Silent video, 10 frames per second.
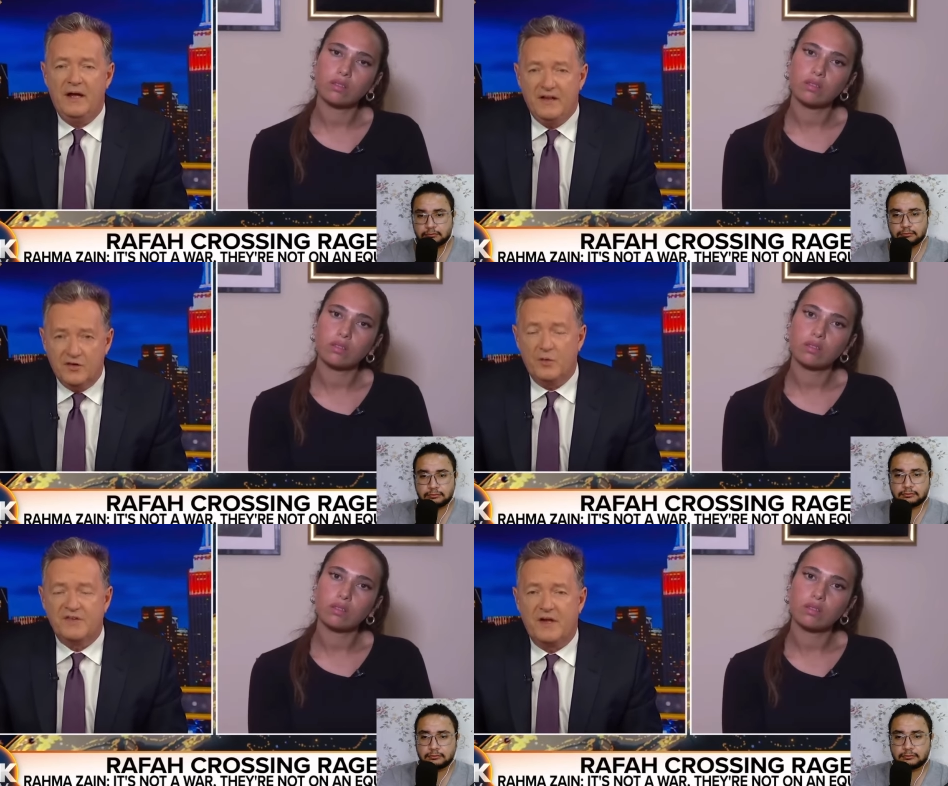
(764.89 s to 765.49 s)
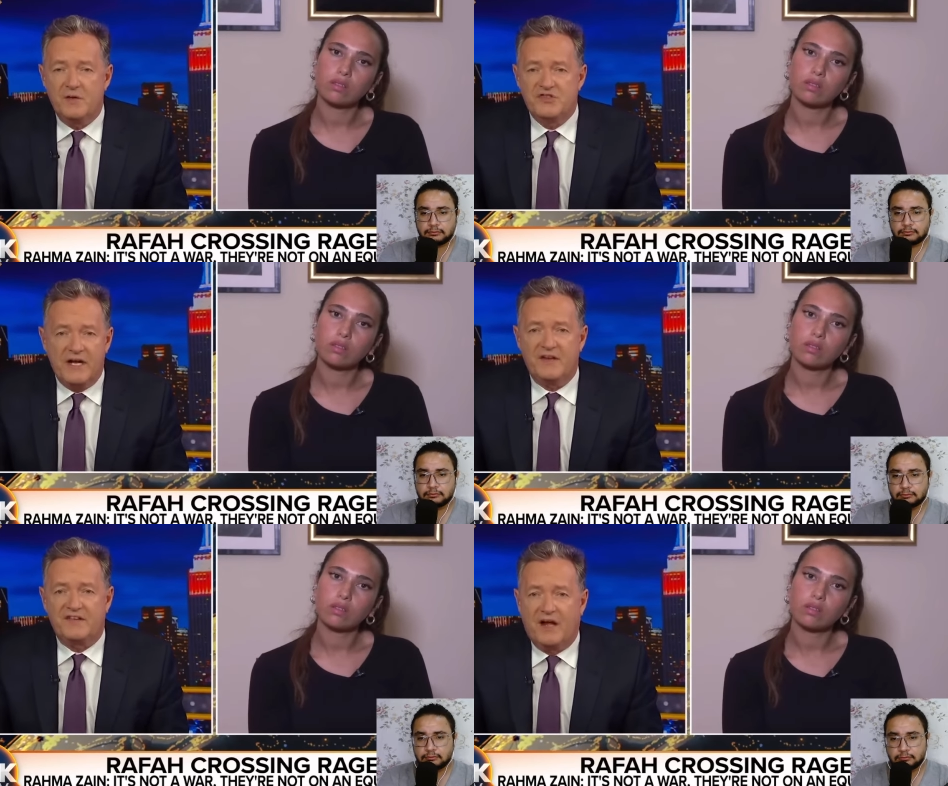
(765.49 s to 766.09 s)
Speaker 1: is also
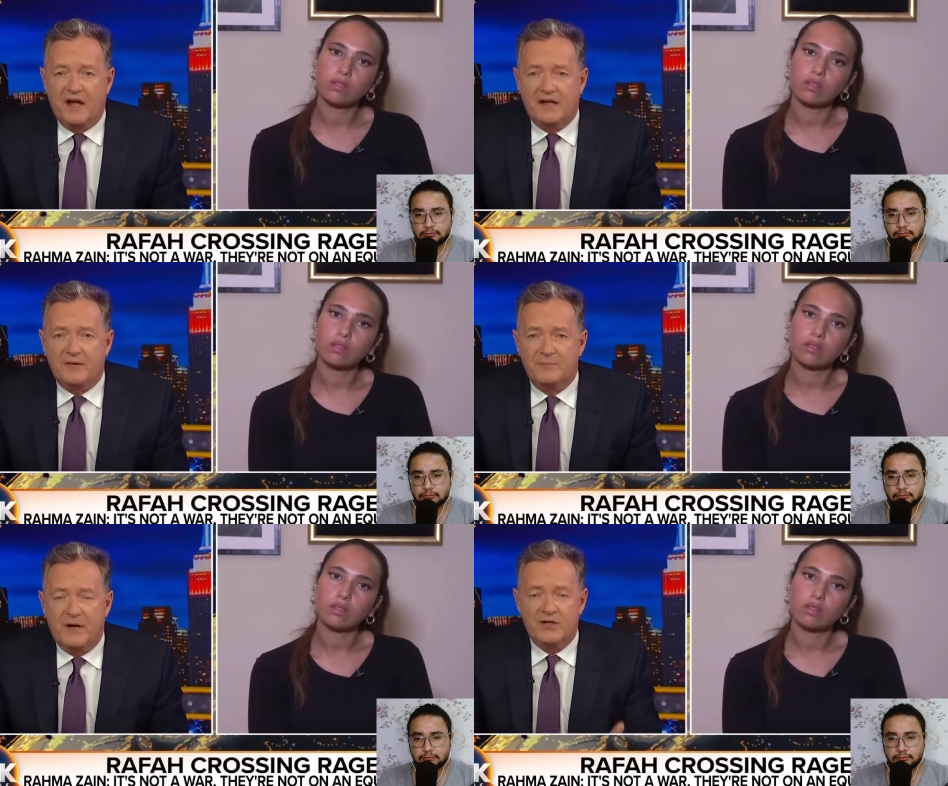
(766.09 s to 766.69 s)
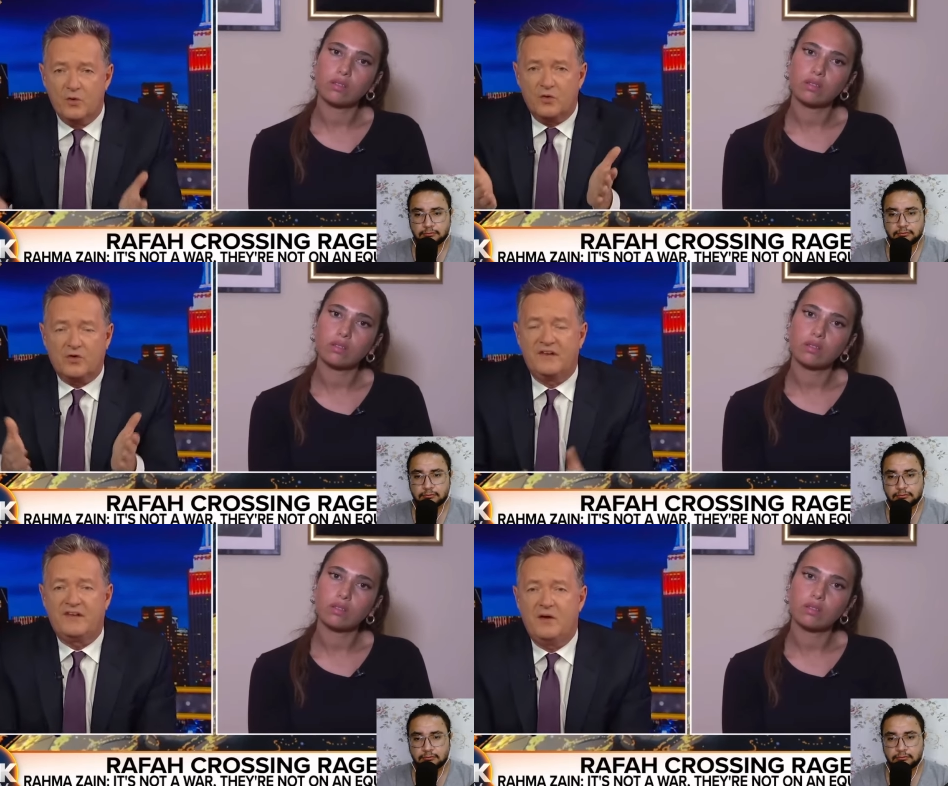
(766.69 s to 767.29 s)
genocide by your
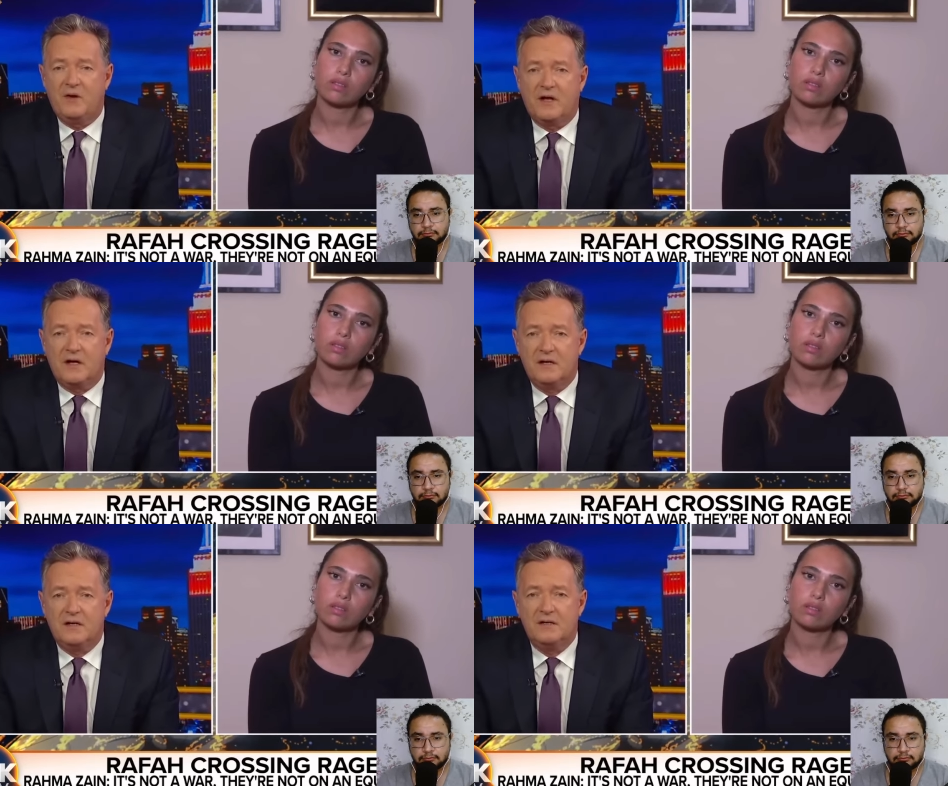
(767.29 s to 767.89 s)
criteria?